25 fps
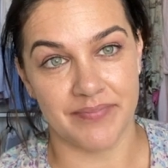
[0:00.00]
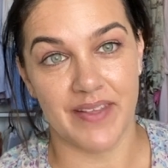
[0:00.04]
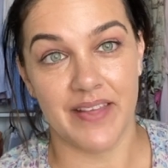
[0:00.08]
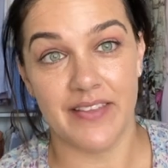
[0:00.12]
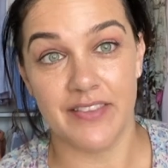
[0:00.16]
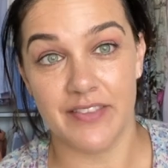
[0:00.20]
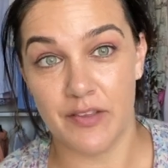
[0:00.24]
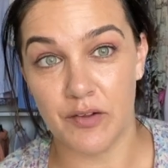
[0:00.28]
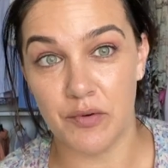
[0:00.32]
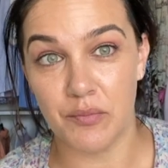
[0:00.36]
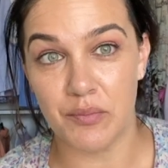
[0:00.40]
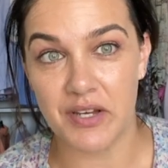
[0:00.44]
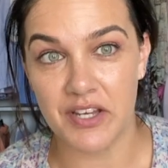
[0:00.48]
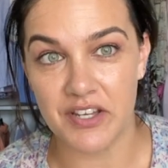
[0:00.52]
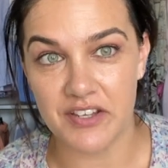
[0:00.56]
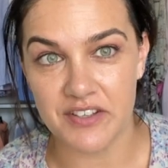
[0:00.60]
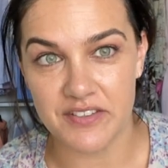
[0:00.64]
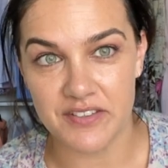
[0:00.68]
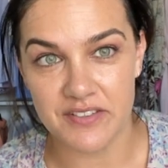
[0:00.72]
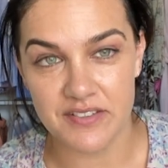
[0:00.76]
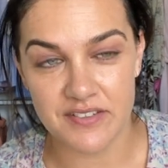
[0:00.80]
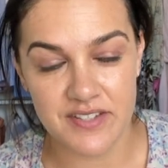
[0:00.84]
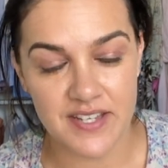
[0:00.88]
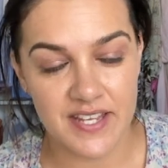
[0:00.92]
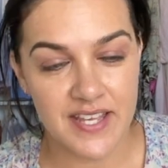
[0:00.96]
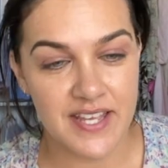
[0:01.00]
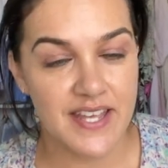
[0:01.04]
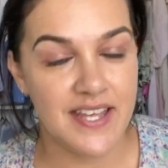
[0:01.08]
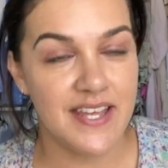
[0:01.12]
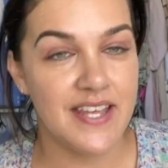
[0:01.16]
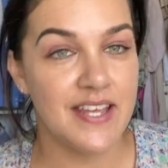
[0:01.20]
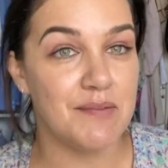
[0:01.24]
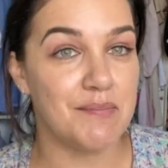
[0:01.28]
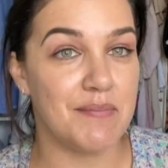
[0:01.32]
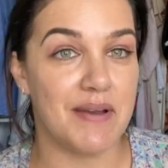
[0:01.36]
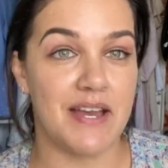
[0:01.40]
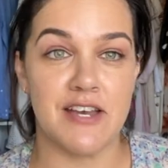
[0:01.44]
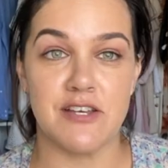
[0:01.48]
The worst.
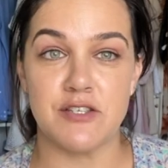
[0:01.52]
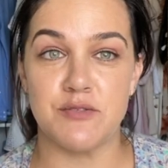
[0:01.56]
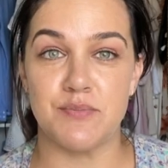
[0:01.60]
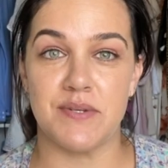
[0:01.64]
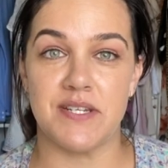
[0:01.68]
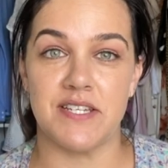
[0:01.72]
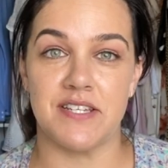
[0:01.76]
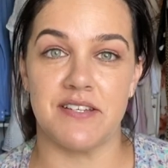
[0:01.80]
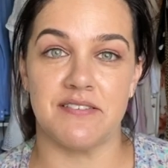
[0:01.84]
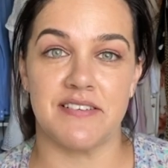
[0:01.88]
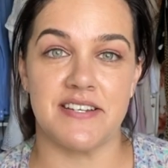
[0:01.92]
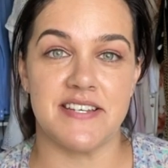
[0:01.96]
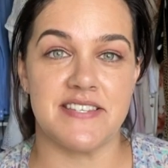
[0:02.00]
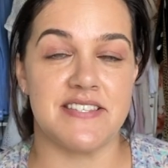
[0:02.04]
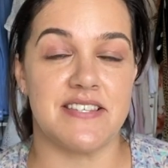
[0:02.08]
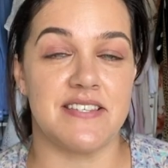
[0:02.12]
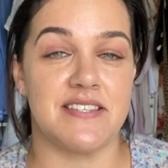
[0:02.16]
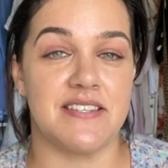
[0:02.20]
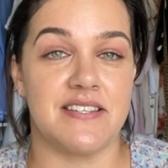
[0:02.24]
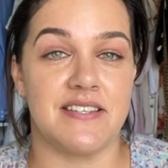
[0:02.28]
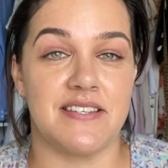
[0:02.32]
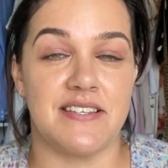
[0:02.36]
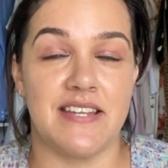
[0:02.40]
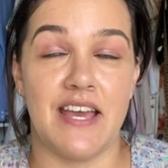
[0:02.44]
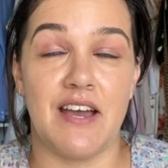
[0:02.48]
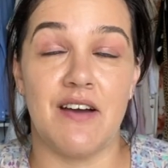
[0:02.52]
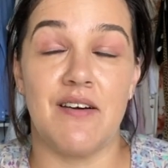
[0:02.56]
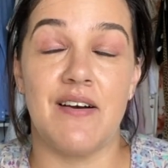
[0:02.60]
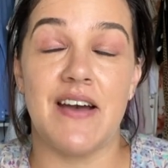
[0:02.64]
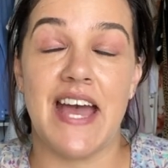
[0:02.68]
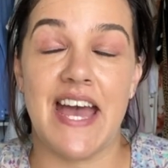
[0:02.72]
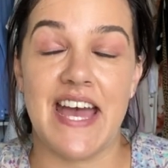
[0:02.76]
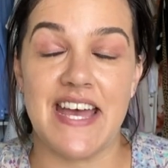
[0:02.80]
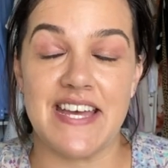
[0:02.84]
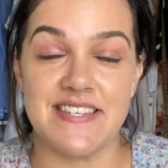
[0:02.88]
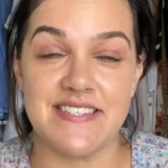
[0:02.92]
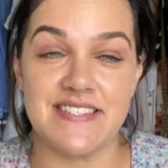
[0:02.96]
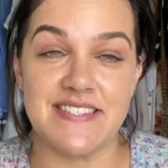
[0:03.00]
My husband now
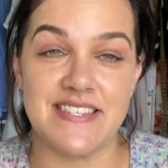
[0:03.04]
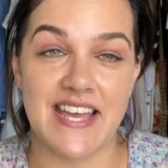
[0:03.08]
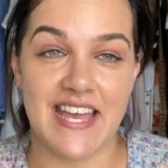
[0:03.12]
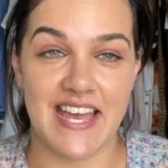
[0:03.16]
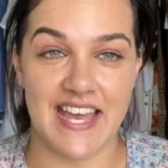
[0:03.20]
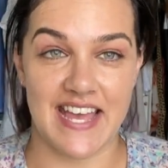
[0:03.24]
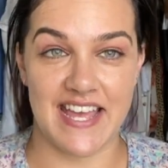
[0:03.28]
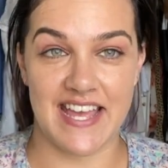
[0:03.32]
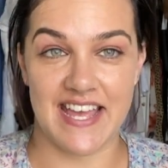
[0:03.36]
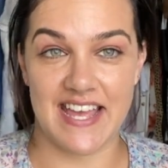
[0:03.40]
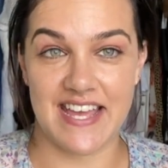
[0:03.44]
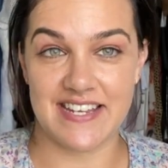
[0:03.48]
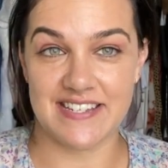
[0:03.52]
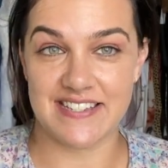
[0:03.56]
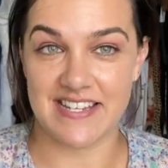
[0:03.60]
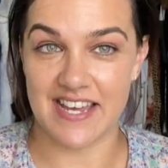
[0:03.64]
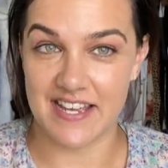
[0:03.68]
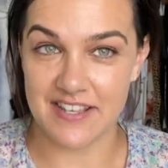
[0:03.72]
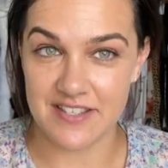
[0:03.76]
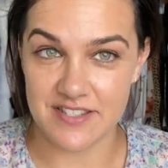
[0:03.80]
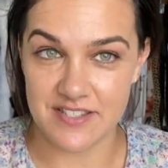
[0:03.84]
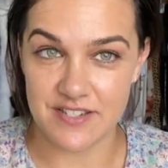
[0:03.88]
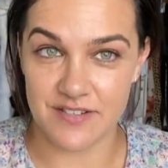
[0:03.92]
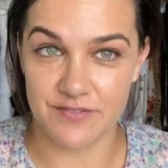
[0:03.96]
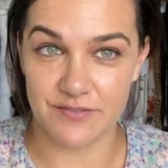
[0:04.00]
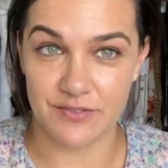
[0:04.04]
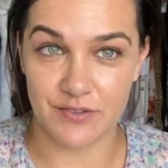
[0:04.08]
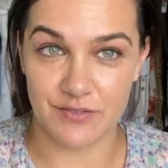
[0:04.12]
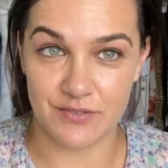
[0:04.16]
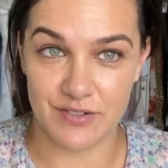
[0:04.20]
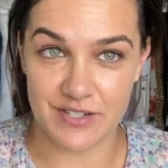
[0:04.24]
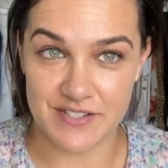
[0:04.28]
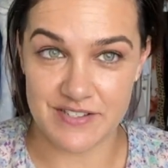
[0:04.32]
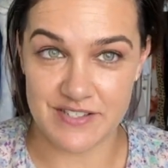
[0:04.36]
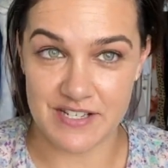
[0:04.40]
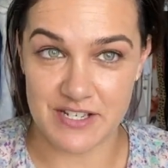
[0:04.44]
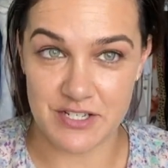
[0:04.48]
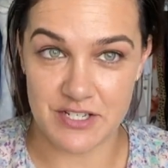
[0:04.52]
has a taste for
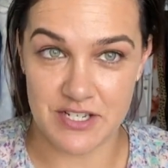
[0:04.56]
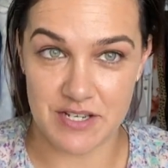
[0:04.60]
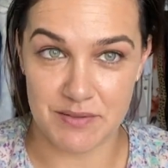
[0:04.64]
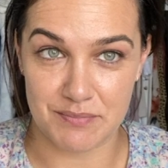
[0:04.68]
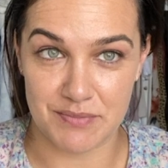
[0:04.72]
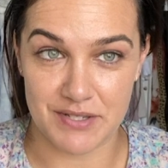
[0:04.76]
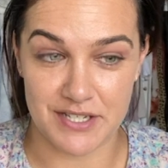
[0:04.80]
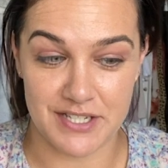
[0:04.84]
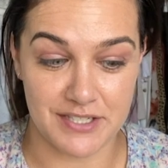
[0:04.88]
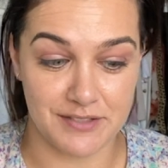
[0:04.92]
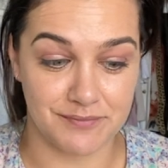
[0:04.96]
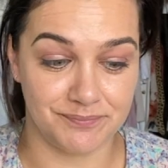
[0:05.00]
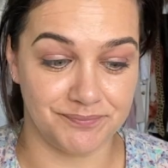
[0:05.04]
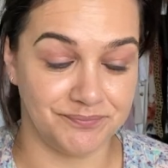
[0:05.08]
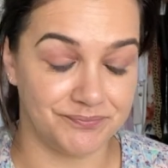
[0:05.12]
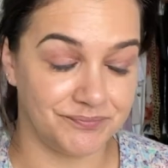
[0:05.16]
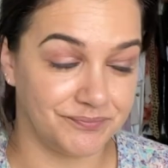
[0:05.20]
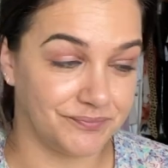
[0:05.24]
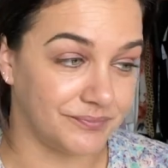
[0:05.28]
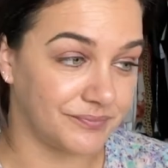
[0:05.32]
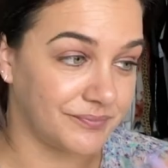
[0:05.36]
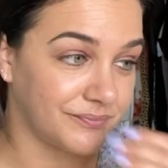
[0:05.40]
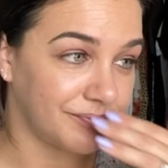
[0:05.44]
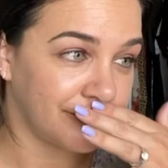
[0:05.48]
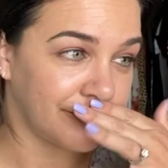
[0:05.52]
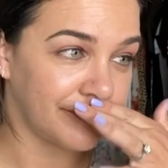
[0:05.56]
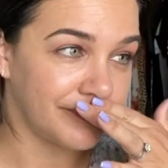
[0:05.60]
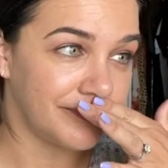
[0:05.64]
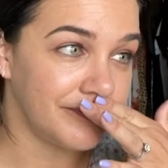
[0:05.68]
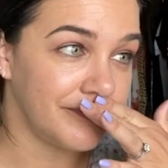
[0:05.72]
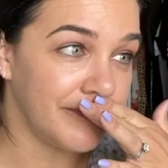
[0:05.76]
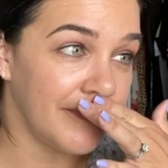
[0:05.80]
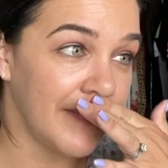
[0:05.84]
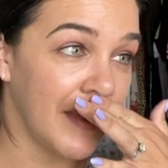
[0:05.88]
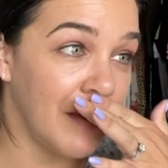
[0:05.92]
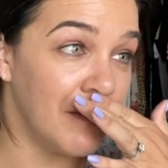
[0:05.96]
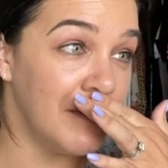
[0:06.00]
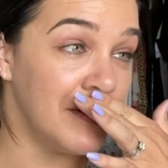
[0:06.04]
rosé champagne,
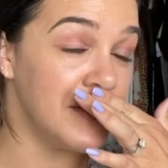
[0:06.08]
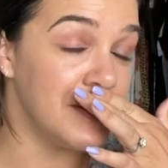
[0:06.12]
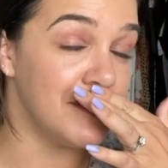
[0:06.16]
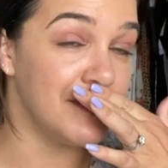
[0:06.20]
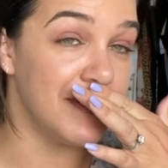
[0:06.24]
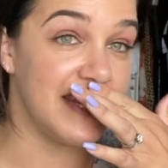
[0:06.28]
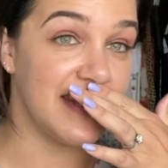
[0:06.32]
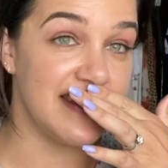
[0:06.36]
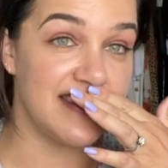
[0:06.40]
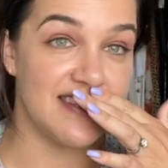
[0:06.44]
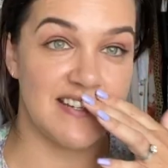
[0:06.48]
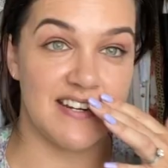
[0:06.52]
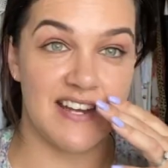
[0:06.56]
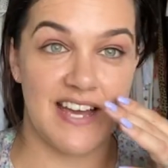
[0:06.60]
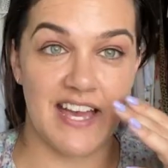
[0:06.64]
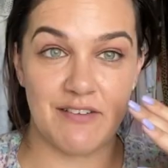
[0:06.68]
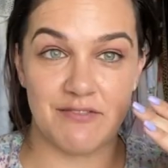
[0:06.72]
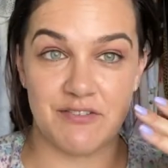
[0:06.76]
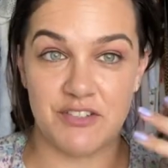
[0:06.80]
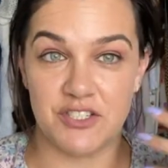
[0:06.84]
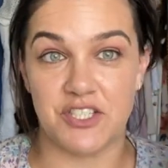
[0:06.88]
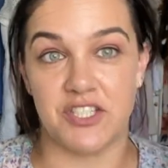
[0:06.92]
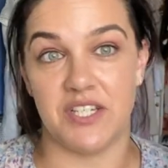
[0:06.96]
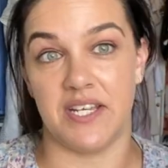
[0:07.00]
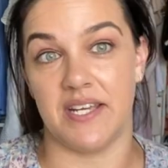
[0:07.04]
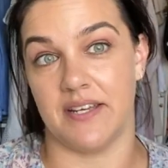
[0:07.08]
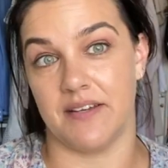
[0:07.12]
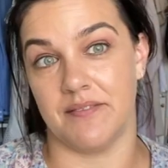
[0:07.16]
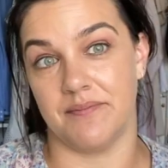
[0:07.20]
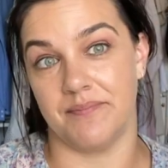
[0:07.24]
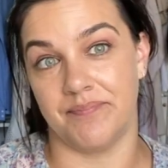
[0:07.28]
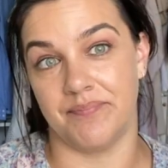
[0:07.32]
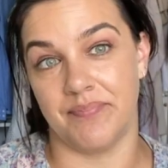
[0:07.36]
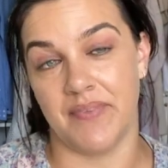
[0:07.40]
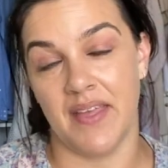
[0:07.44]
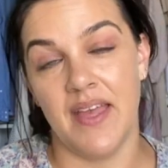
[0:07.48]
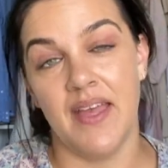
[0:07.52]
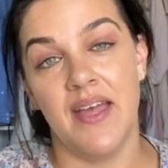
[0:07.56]
which means that I have to share.
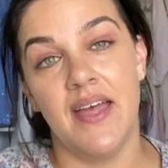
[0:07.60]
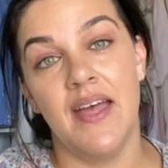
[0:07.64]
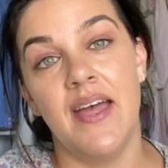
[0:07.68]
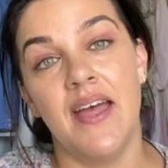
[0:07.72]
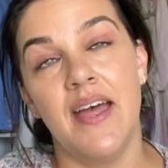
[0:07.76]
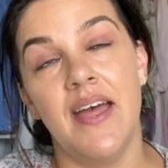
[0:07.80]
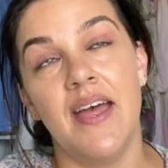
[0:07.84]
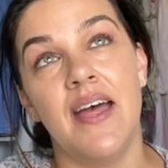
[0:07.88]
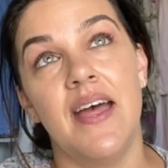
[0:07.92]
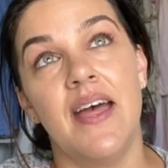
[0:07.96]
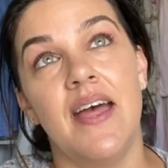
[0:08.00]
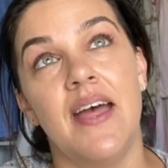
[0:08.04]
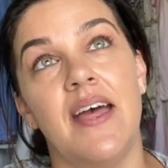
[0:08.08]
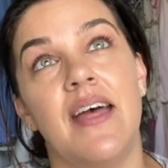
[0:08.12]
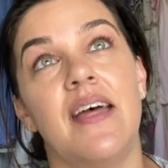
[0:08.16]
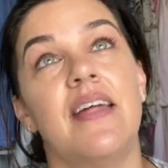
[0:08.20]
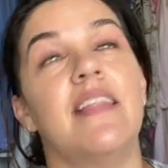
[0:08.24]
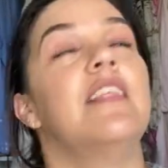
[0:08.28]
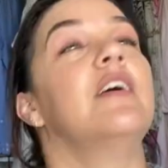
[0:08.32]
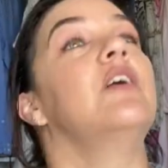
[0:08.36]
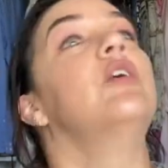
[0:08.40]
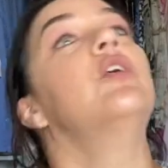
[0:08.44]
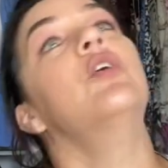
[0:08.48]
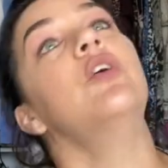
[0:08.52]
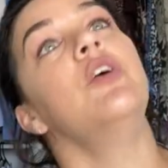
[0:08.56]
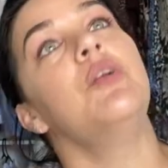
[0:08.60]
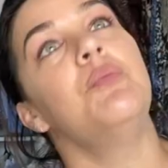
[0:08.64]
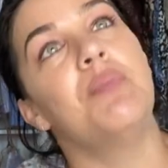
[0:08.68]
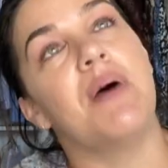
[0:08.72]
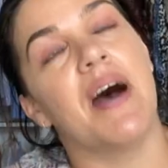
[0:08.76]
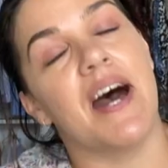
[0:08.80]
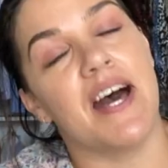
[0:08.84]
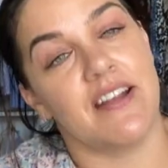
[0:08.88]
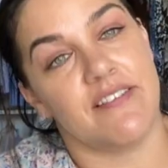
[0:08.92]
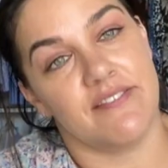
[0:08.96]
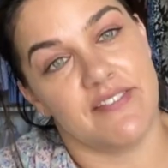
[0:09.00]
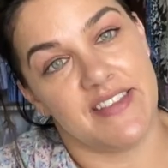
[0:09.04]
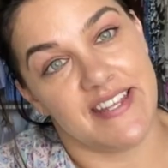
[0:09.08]
The good
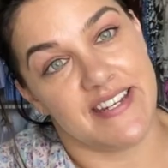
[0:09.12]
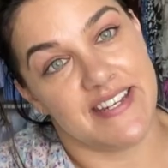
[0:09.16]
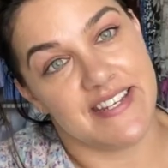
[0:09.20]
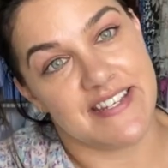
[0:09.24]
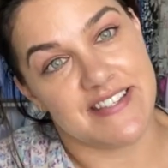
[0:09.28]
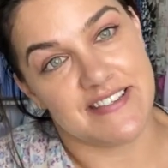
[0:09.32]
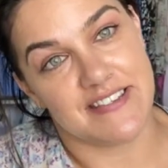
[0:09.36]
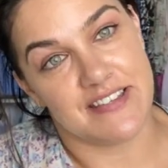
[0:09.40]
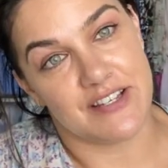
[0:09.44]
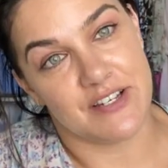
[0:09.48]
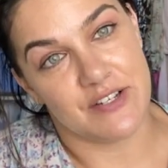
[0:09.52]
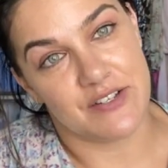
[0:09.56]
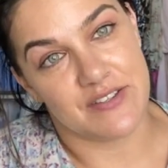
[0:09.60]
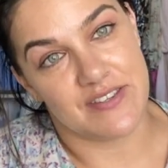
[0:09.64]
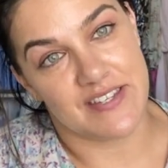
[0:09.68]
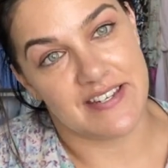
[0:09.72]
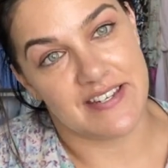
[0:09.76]
part of that is, though, that